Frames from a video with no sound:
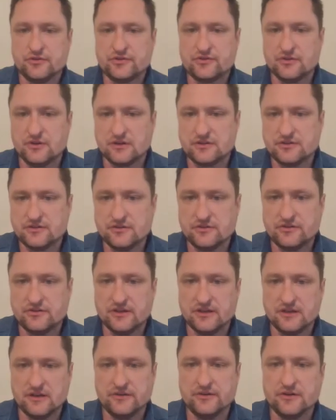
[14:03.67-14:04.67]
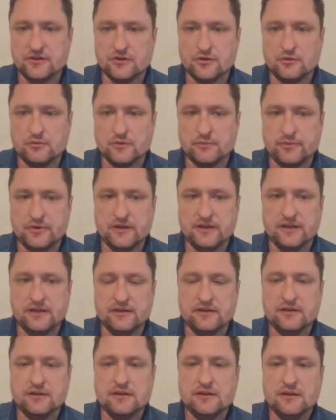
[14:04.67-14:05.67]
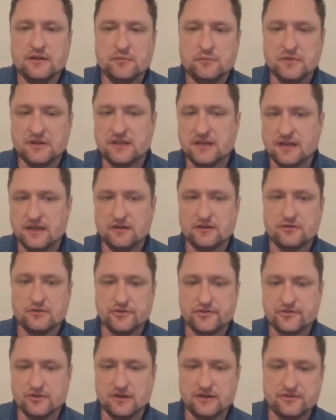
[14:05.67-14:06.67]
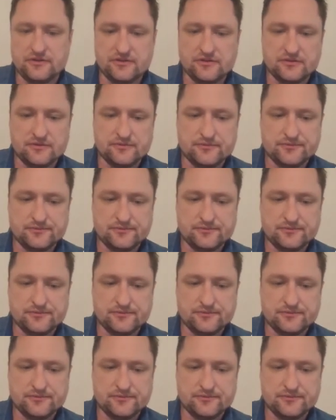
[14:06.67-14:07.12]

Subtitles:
structures that undergo repeated mechanical stress.